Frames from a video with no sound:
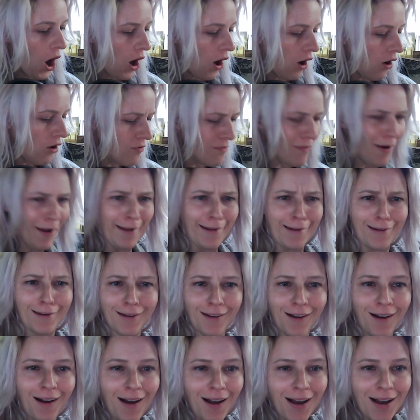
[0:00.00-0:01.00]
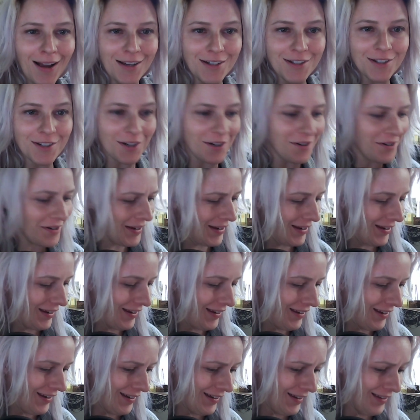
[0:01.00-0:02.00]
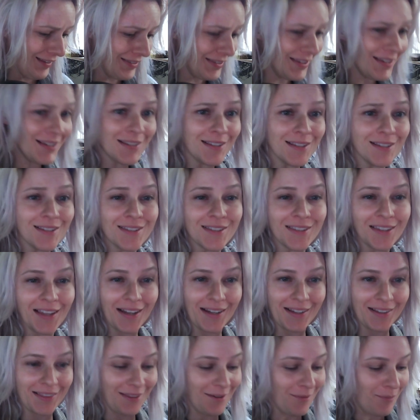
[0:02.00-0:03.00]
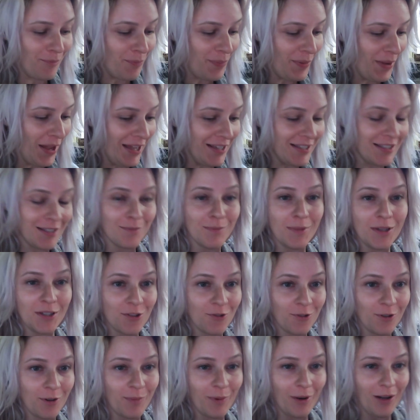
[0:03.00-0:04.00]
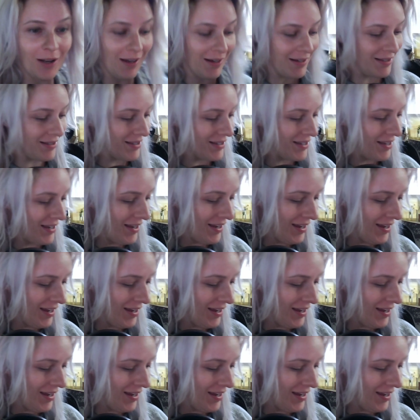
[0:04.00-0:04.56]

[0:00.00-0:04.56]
Oh my gosh. Okay. This is like the best mystery box